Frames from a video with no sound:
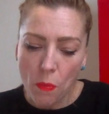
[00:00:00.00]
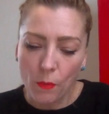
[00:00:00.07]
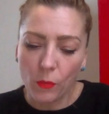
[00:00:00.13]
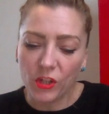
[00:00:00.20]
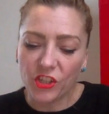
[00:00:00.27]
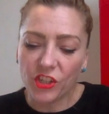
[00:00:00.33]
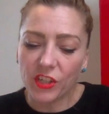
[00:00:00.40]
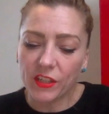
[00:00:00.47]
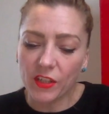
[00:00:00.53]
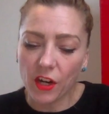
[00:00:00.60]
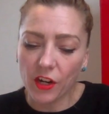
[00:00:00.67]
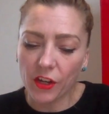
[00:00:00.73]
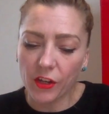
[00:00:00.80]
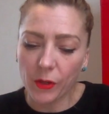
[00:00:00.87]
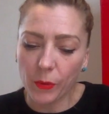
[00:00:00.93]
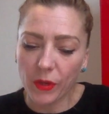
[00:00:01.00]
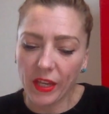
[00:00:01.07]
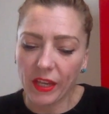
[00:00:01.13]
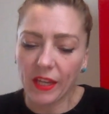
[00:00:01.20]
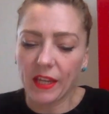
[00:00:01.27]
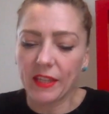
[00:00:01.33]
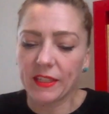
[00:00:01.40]
What she's
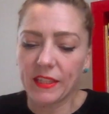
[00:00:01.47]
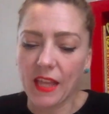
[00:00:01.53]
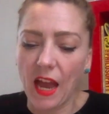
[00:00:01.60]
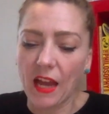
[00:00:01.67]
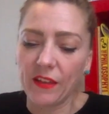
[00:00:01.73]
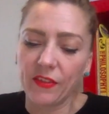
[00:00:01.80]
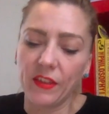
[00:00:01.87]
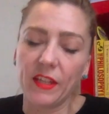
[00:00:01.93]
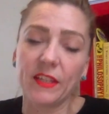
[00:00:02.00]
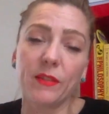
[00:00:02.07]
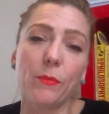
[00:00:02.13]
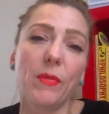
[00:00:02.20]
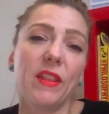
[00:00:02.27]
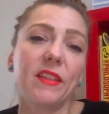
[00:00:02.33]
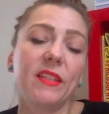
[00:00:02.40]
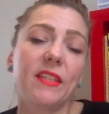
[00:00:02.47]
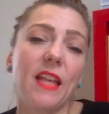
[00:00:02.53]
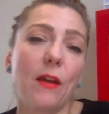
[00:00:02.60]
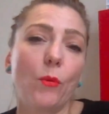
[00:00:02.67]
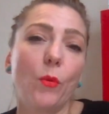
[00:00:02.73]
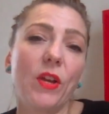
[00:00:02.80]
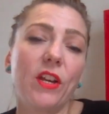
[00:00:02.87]
arguing is that these myths
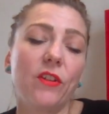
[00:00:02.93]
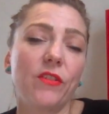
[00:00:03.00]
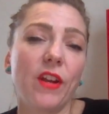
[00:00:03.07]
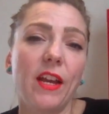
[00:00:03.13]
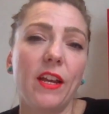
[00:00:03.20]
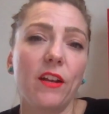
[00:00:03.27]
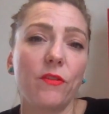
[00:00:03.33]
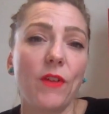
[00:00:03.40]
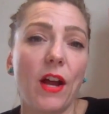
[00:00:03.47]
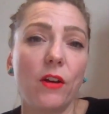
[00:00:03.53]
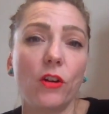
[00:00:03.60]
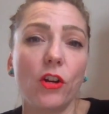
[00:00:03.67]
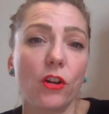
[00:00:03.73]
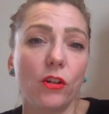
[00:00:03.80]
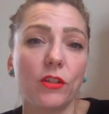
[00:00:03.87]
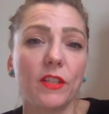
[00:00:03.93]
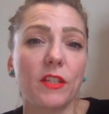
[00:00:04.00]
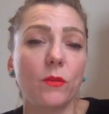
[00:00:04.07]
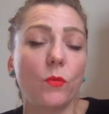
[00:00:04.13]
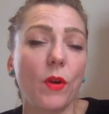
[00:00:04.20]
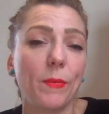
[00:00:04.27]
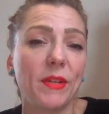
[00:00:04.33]
that we create around girls
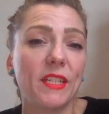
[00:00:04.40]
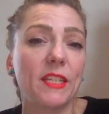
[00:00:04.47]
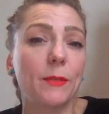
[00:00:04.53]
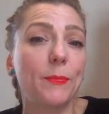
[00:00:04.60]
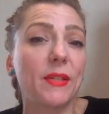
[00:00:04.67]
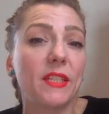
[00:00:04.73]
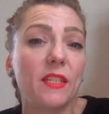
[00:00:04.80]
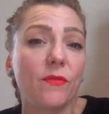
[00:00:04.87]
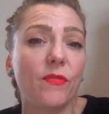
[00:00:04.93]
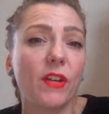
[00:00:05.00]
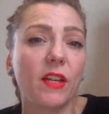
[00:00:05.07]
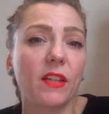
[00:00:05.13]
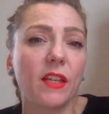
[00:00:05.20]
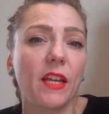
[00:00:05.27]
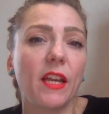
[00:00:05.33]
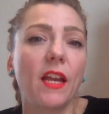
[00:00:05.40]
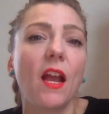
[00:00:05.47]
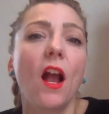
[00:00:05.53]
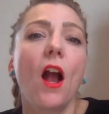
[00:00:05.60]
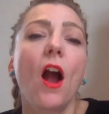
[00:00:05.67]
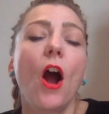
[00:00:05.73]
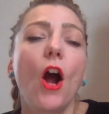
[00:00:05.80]
and women specifically
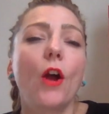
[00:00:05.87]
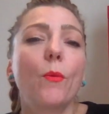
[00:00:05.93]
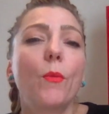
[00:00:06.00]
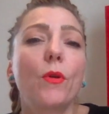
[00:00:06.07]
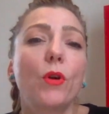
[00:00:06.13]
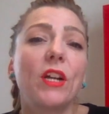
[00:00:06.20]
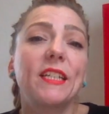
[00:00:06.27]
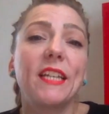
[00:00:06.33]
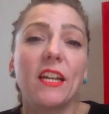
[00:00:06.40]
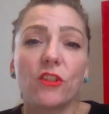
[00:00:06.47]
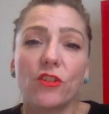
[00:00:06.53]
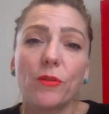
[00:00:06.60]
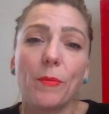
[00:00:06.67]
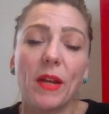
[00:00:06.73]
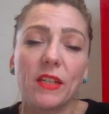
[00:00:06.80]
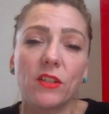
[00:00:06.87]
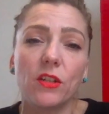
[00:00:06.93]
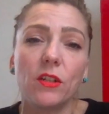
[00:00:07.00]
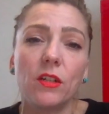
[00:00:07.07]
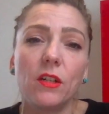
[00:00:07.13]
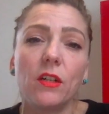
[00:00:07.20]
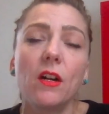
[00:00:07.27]
are more
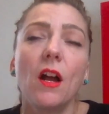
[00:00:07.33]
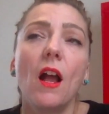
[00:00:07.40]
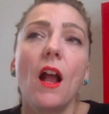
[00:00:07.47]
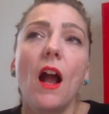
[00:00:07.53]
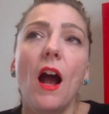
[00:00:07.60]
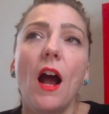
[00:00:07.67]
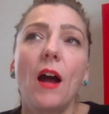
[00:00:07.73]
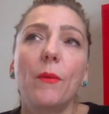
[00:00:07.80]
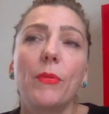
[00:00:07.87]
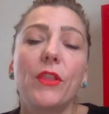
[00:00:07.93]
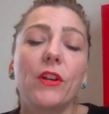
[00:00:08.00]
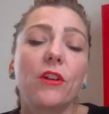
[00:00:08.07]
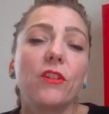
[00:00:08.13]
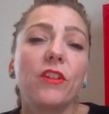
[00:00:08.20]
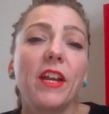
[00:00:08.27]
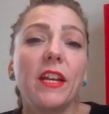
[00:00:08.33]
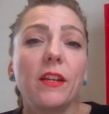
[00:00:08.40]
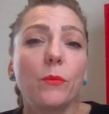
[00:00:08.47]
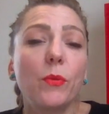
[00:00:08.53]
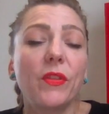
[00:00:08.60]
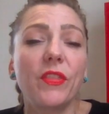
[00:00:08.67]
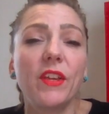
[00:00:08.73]
detrimental. They're
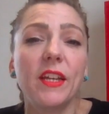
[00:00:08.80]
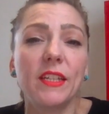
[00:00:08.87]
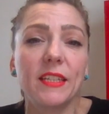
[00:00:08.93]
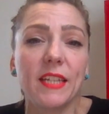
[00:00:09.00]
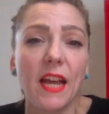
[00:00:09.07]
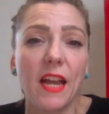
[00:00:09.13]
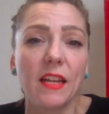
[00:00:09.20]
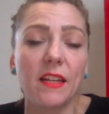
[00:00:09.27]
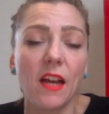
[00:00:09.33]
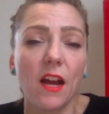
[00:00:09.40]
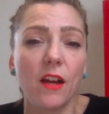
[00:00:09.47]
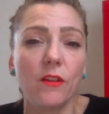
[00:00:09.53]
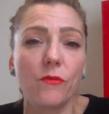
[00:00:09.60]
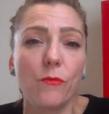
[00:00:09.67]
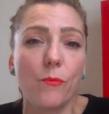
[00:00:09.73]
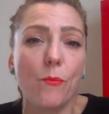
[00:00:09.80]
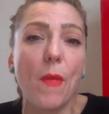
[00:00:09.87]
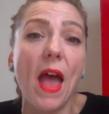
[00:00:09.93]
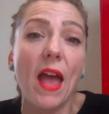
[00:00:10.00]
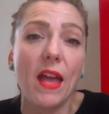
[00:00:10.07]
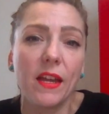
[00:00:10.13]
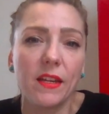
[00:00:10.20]
created with the intent of
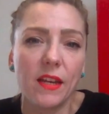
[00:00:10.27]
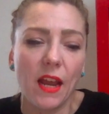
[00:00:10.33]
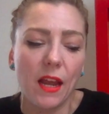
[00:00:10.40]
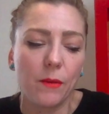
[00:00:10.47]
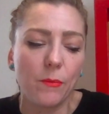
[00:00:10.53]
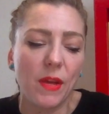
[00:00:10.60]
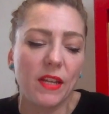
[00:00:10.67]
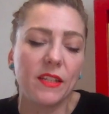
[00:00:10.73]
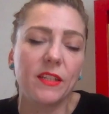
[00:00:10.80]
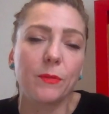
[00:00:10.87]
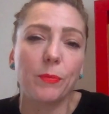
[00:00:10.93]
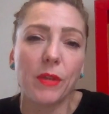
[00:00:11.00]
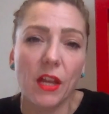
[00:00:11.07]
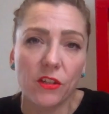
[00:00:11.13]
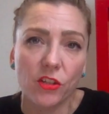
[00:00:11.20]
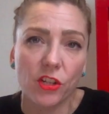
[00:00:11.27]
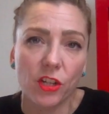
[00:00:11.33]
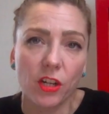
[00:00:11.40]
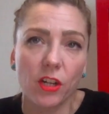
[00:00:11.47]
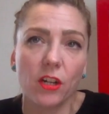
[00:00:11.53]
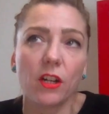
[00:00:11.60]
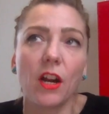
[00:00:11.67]
men and men's
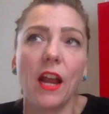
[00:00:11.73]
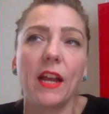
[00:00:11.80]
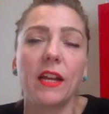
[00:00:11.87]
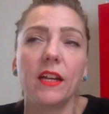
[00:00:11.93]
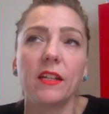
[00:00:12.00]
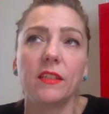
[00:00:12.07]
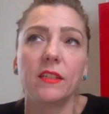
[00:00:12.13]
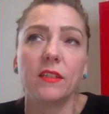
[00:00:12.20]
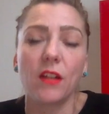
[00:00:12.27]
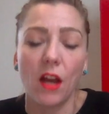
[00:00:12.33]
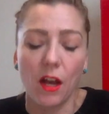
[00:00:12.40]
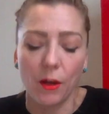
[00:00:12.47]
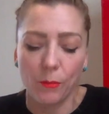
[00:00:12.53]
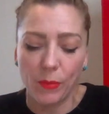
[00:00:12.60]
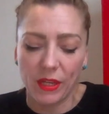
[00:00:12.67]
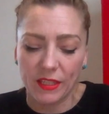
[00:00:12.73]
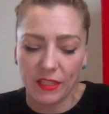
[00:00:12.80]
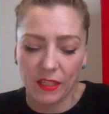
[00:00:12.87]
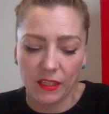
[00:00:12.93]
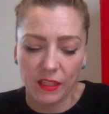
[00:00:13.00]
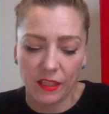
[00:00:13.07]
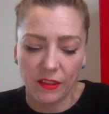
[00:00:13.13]
pleasure and
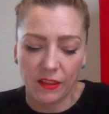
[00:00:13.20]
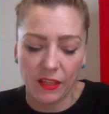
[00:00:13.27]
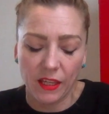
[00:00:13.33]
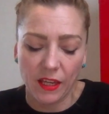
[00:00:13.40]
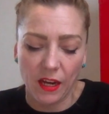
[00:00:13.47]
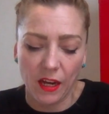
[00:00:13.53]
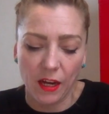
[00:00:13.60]
basically the